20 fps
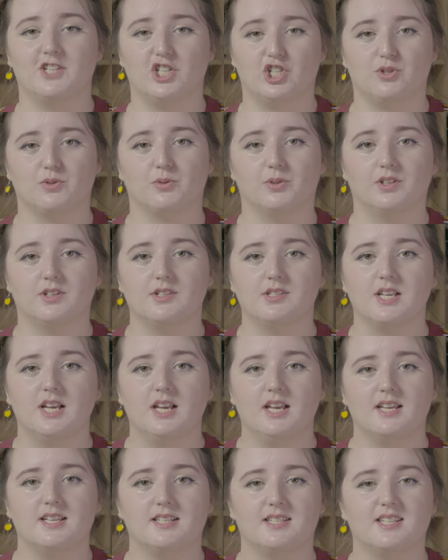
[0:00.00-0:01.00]
visuals
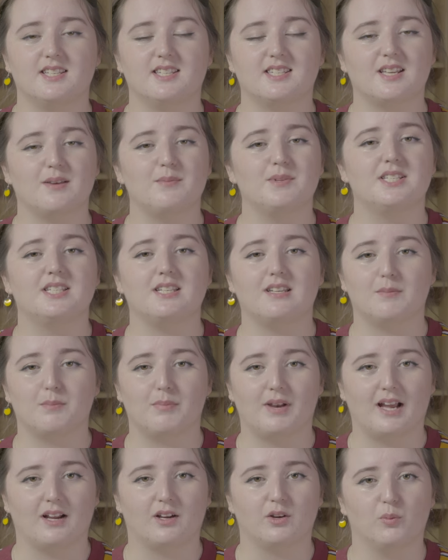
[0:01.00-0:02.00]
is Yosemite in
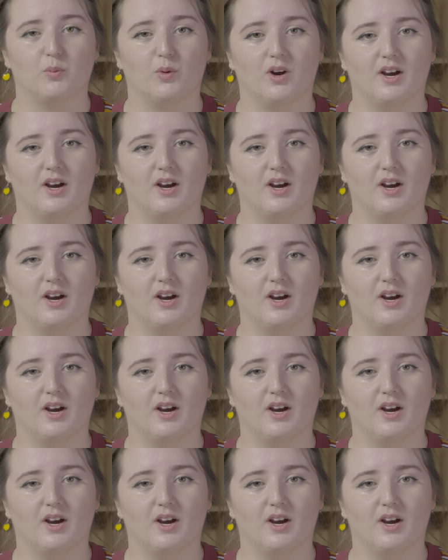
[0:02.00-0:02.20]
black and